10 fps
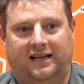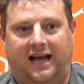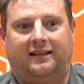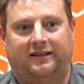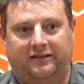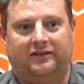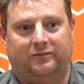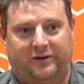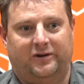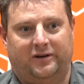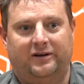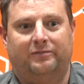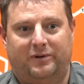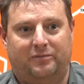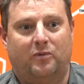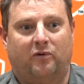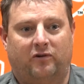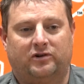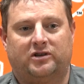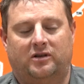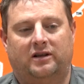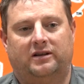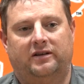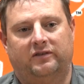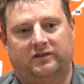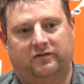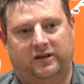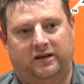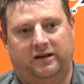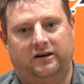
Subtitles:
athletes as we could, be more versatile on the defensive end,